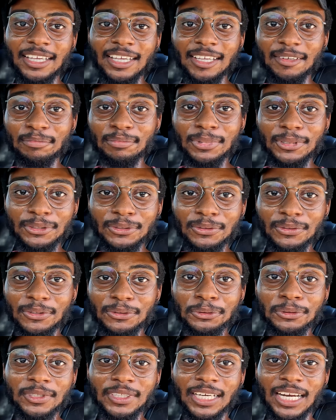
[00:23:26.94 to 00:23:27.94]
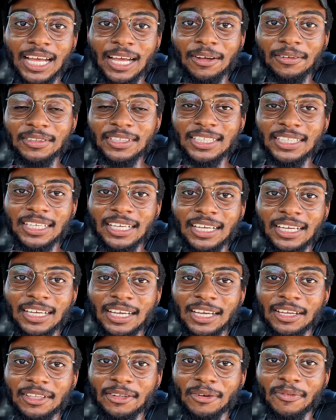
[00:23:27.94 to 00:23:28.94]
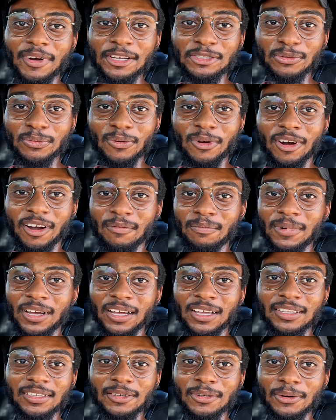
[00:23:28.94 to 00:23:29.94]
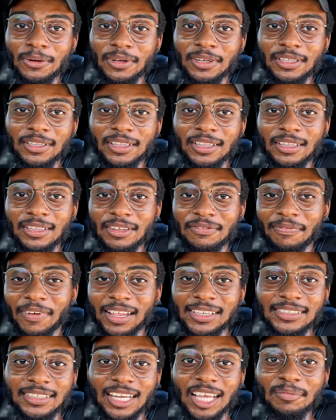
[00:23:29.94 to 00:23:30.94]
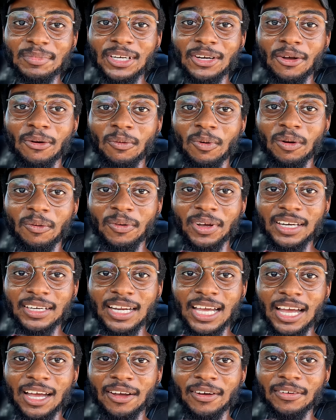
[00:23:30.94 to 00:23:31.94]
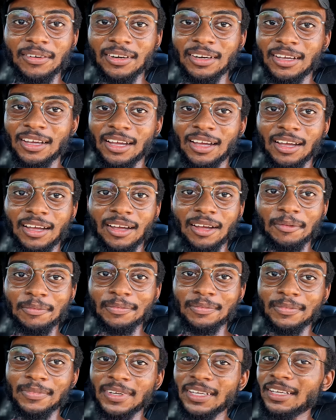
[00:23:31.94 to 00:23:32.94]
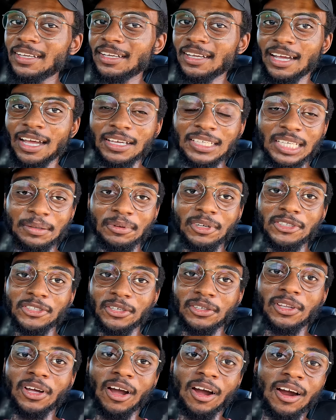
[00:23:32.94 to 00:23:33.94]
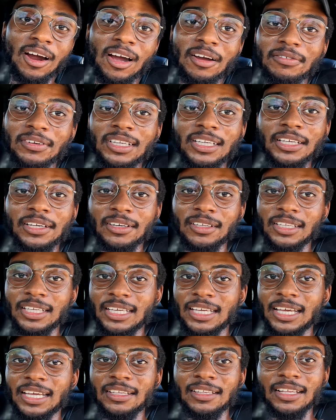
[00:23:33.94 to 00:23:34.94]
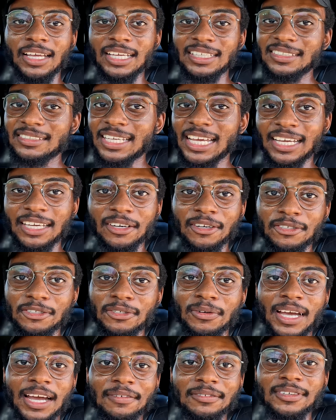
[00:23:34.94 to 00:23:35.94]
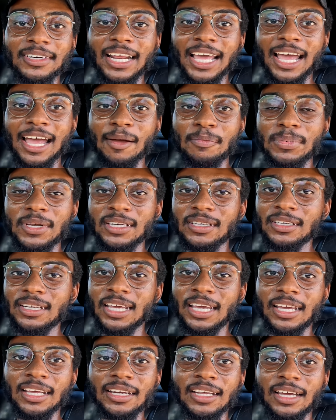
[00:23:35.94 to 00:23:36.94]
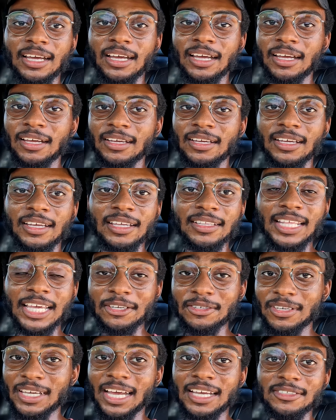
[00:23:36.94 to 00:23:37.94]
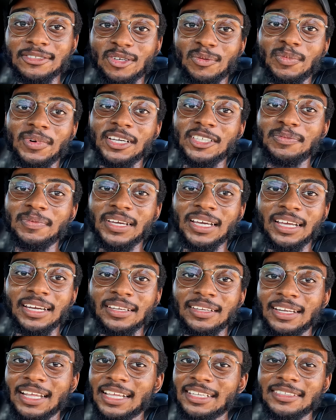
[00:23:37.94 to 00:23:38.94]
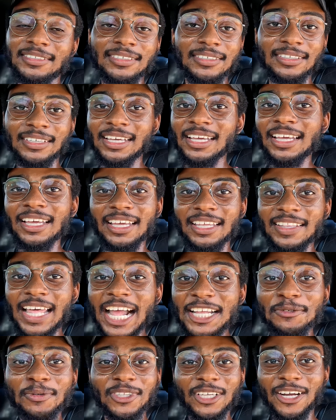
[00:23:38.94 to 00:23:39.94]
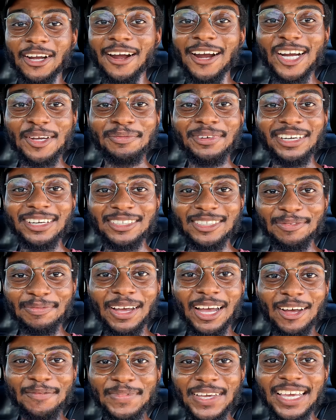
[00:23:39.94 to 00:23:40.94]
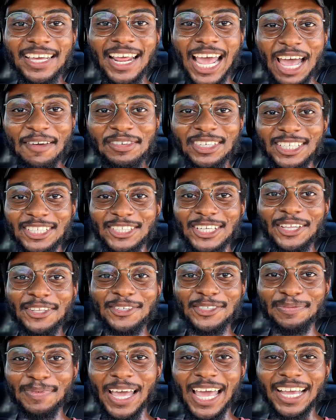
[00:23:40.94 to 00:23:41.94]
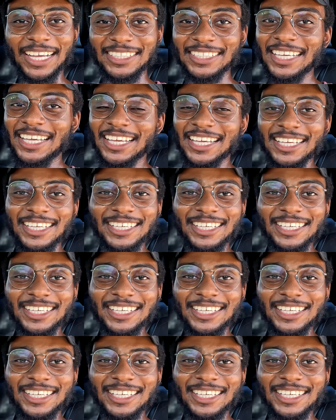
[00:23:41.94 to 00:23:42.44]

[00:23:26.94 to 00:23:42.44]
it blew coolant out the uh, the reservoir, but the fellas let me know what went down. Um, I was able to turn the car off literally a second or two after it happened, and uh, thank you guys so much, man. That's that's what the car community is about, man, having each other's backs.